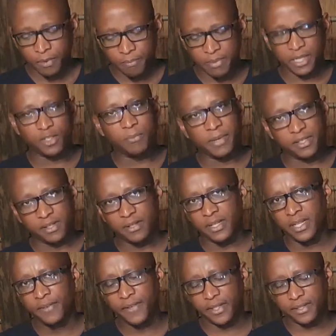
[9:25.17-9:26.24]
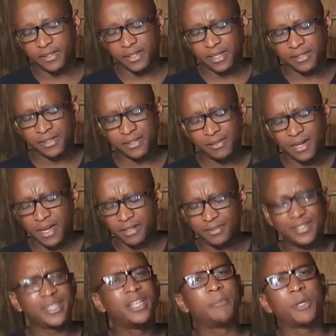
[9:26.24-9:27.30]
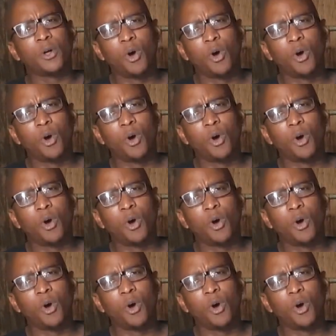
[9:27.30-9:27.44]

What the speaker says: but you must leave it just a little bit